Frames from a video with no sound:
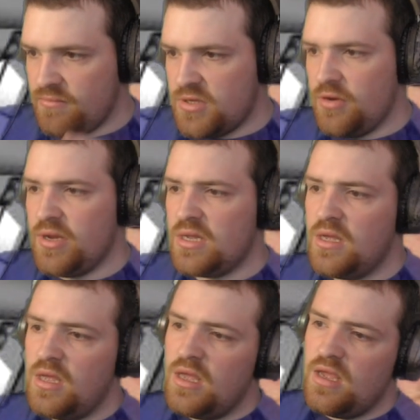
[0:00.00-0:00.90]
doing.
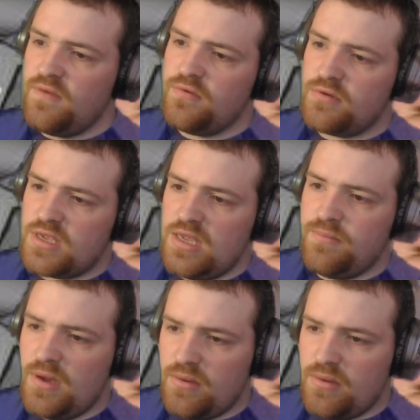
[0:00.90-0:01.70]
If you want to keep up